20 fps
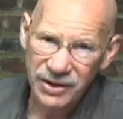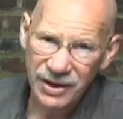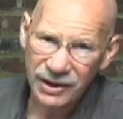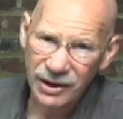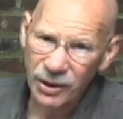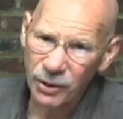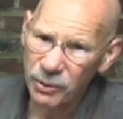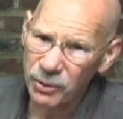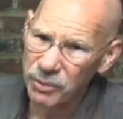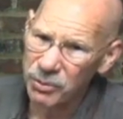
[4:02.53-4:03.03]
I
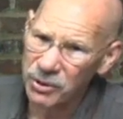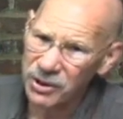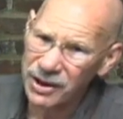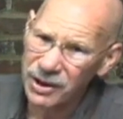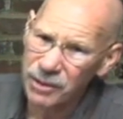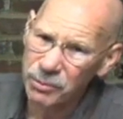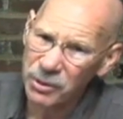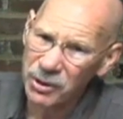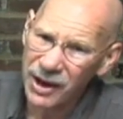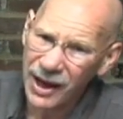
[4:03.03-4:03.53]
know we've been
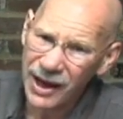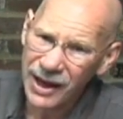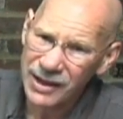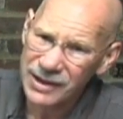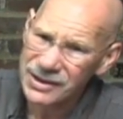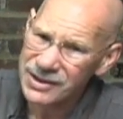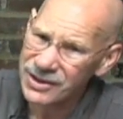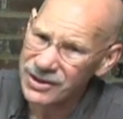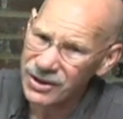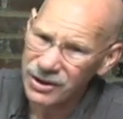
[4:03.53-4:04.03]
hip and
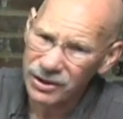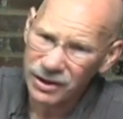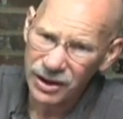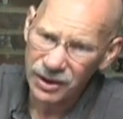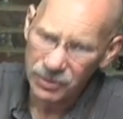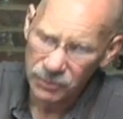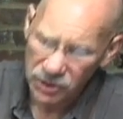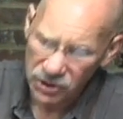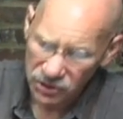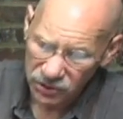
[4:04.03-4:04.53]
Hanson, they're
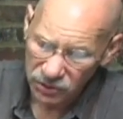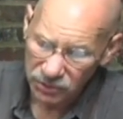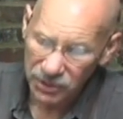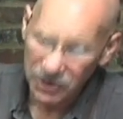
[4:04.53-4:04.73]
coming soon,